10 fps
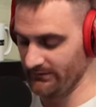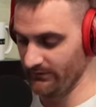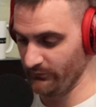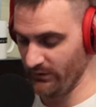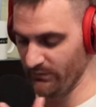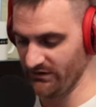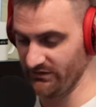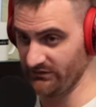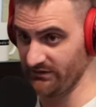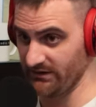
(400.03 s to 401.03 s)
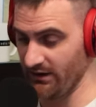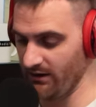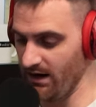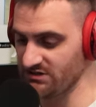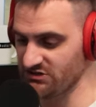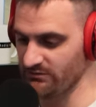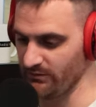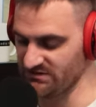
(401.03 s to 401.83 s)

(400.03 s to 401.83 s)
the red blood cells to carry oxygen.